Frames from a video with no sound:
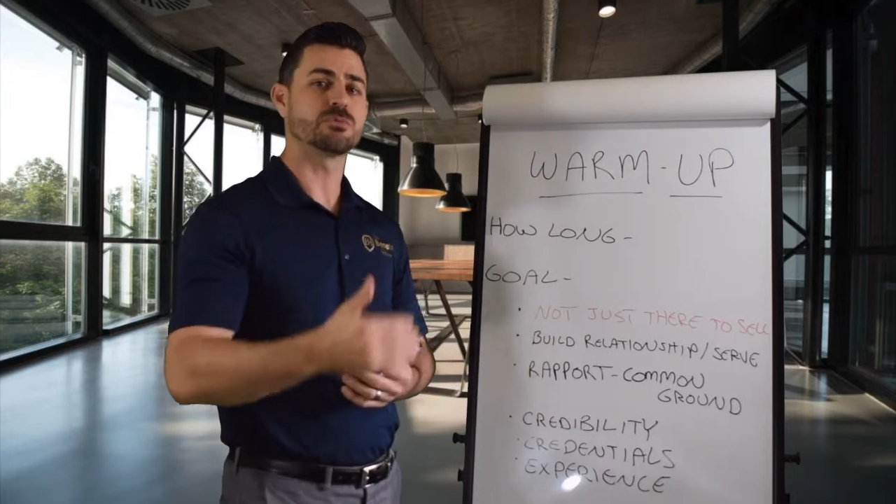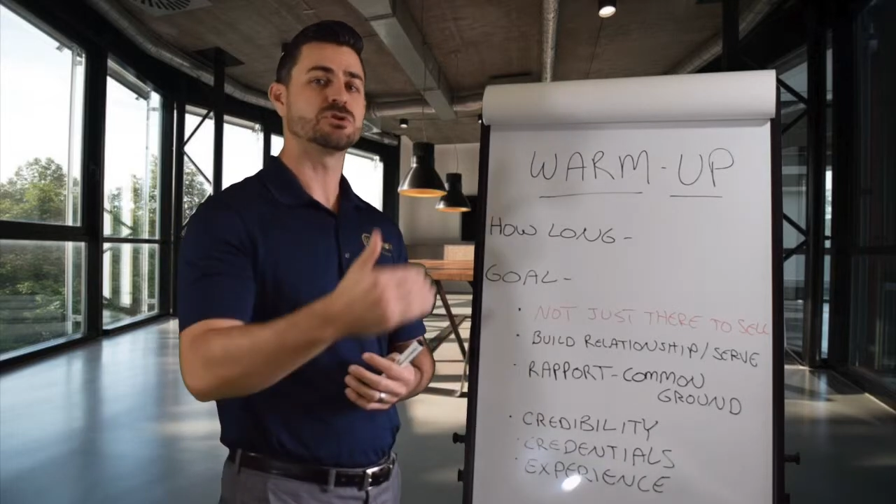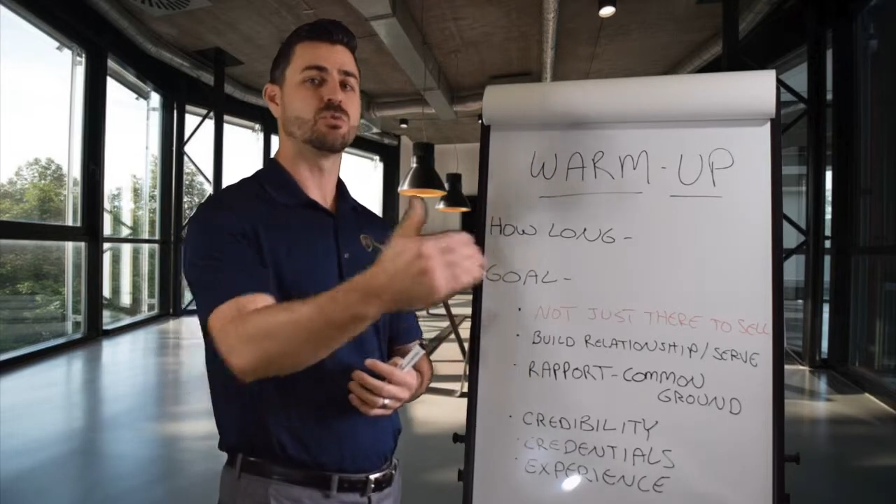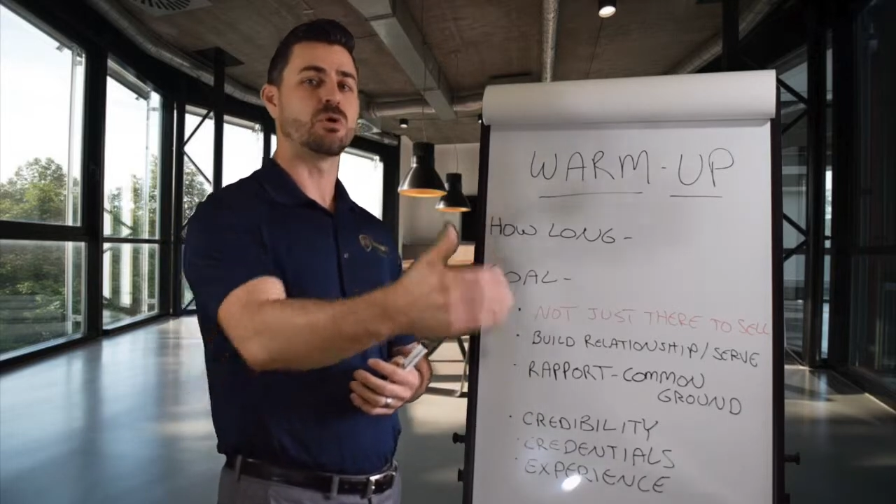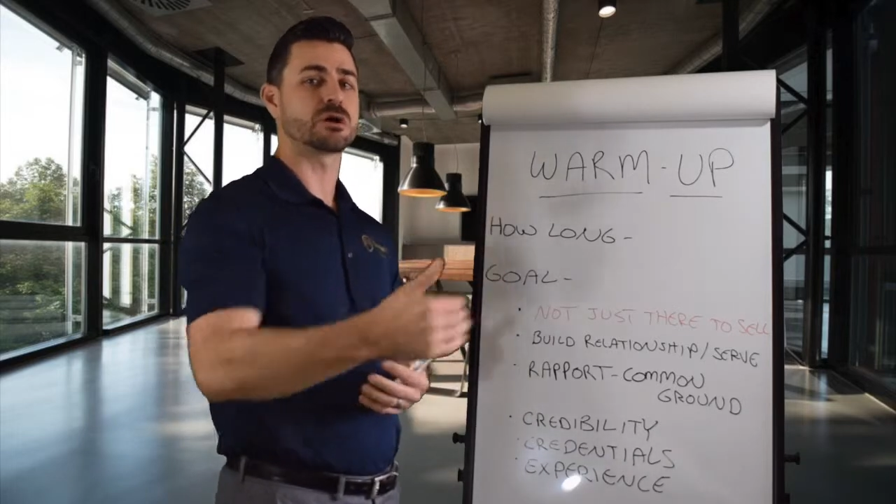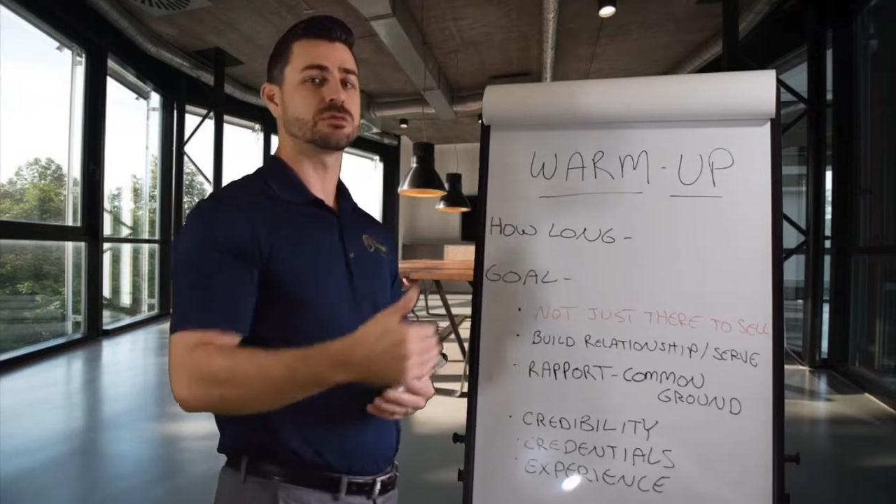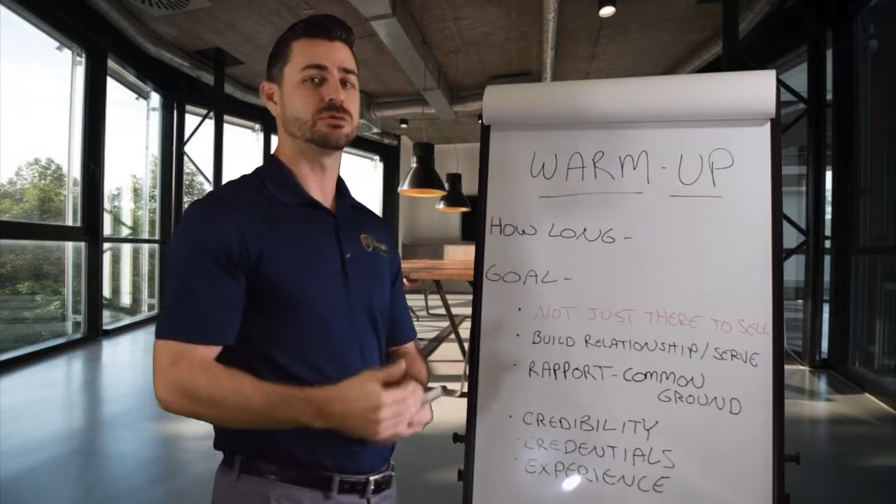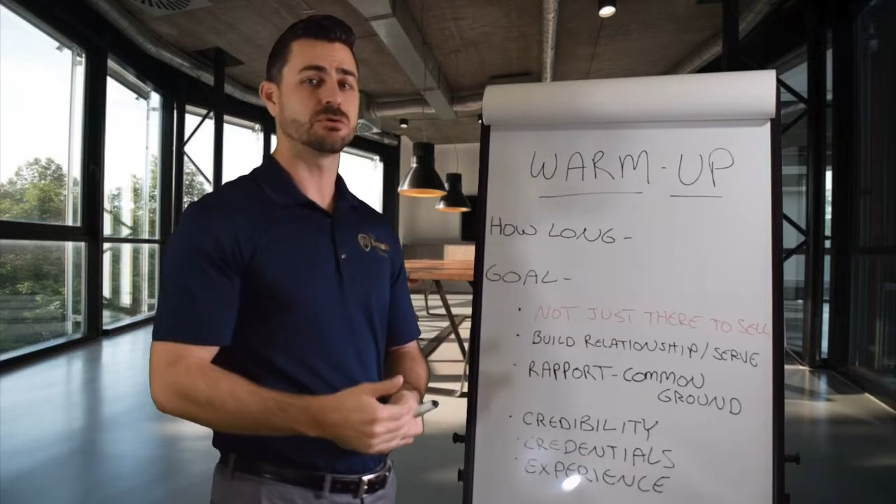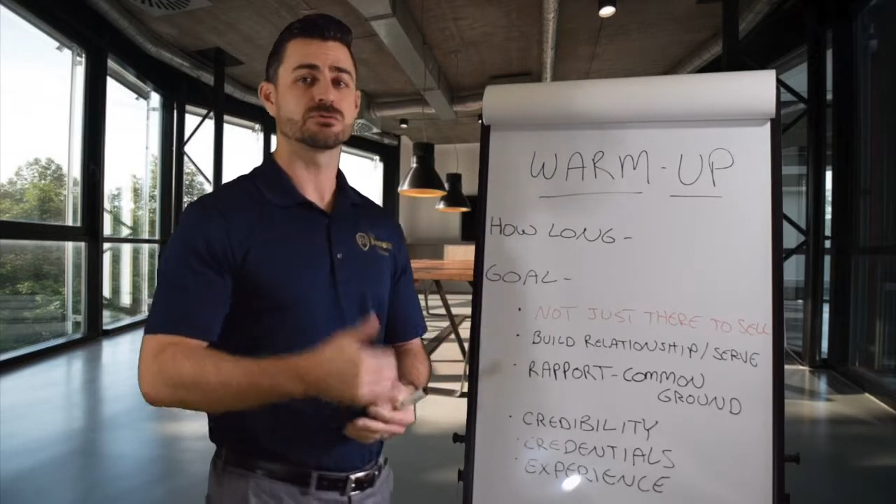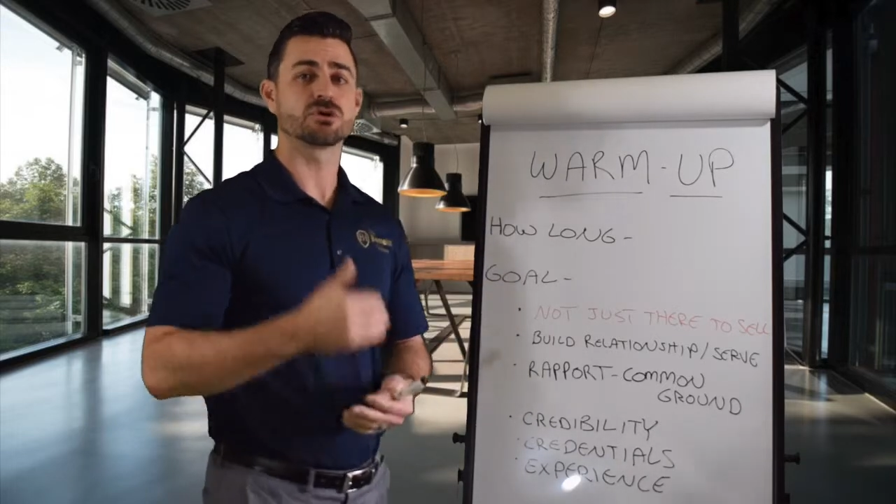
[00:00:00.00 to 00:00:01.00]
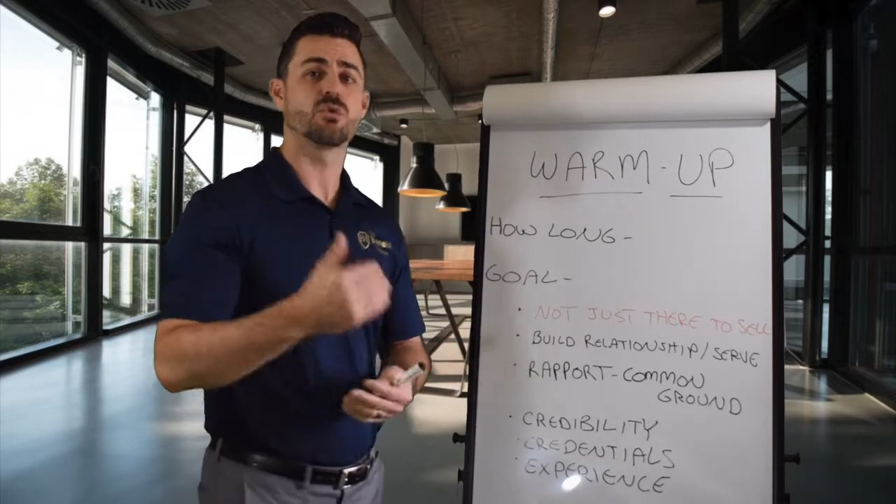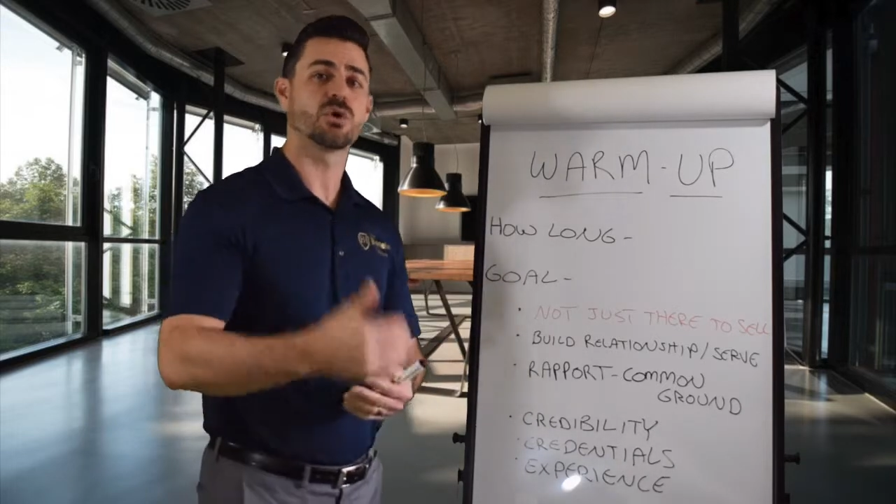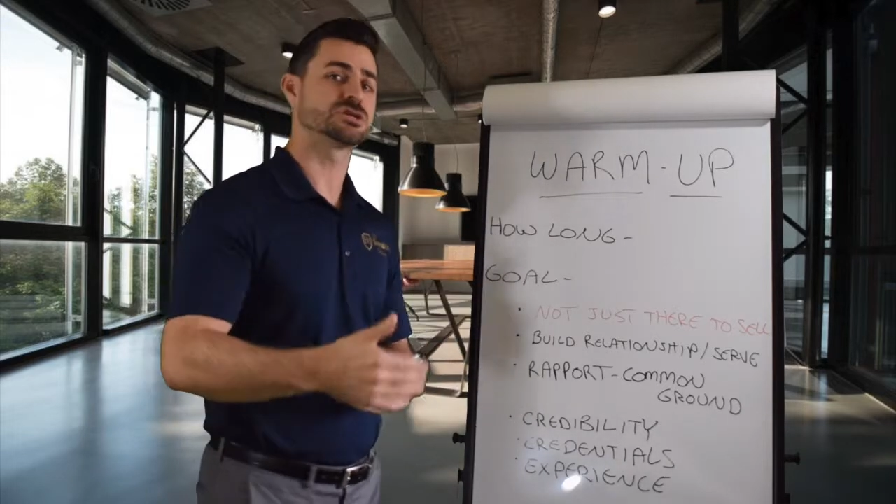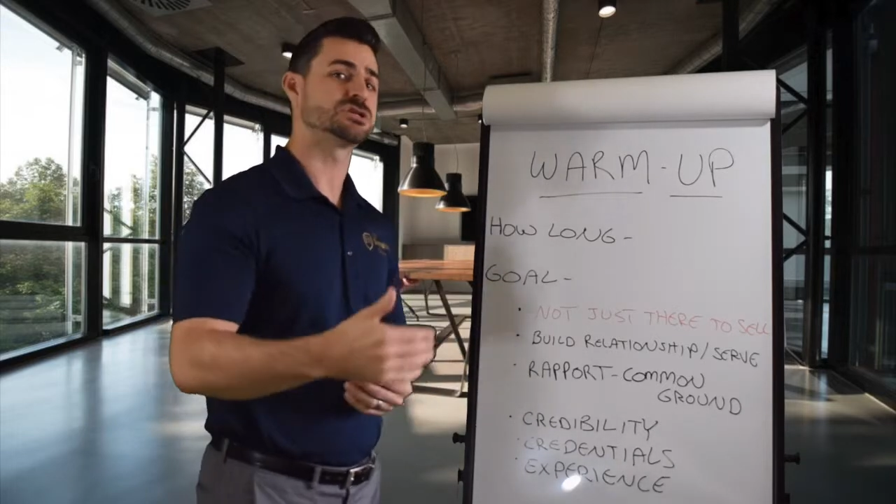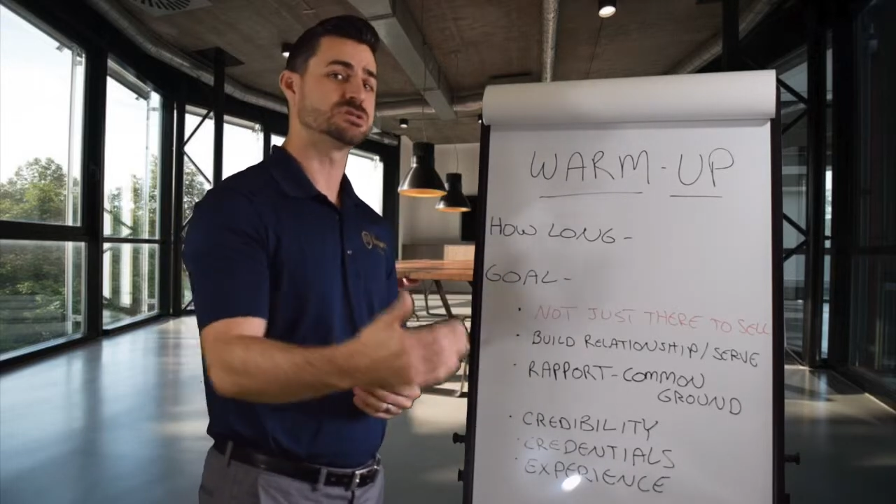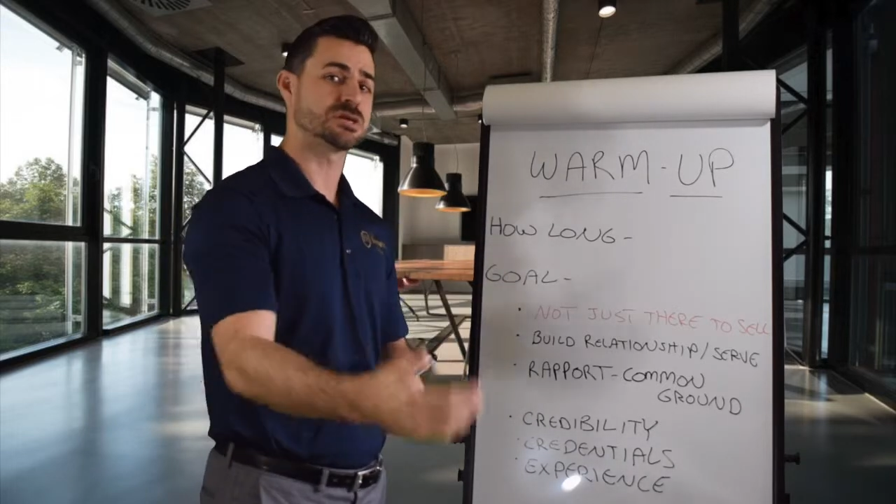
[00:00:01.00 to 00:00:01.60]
When you walk in the door, the questions